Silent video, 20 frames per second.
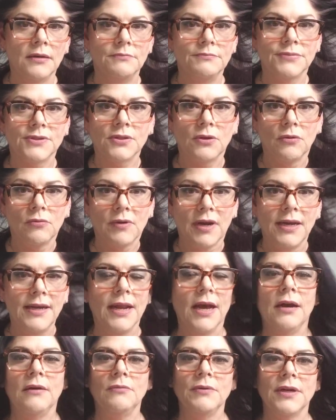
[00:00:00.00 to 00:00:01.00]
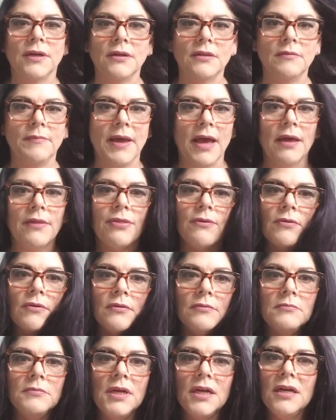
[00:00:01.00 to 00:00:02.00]
So right now we're in the
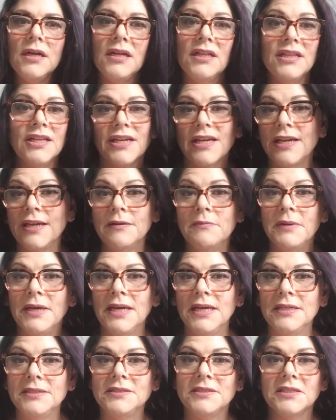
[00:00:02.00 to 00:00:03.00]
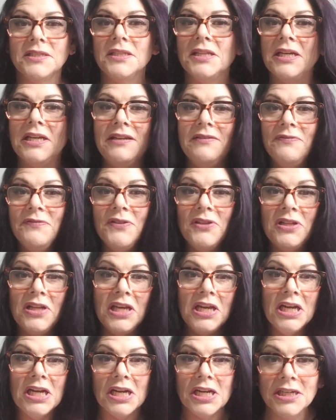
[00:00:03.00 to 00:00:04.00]
bathroom looking at my delightful
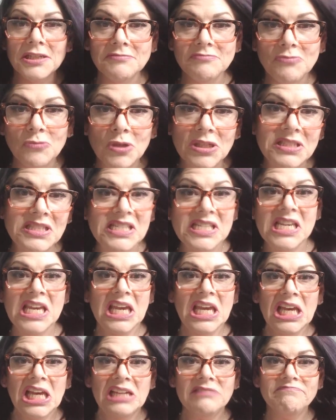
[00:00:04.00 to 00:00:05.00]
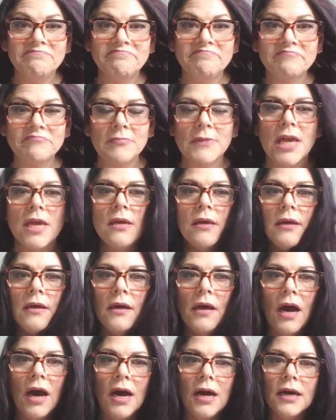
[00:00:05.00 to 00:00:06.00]
hair once again.
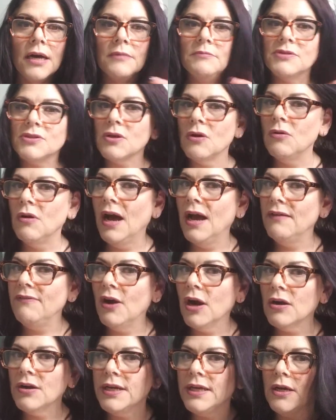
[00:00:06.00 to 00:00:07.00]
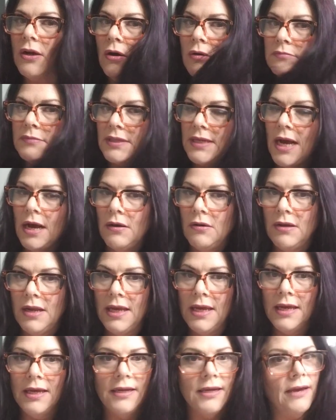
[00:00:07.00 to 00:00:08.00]
So I've already combed it out
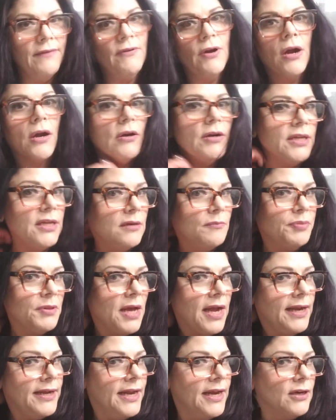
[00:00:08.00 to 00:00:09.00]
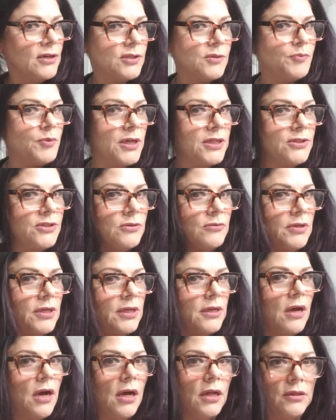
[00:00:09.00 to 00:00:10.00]
and I've already applied hairspray to
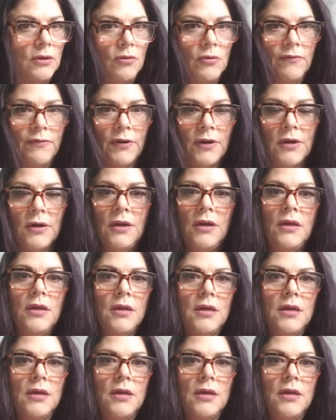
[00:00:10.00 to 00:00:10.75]
it all over.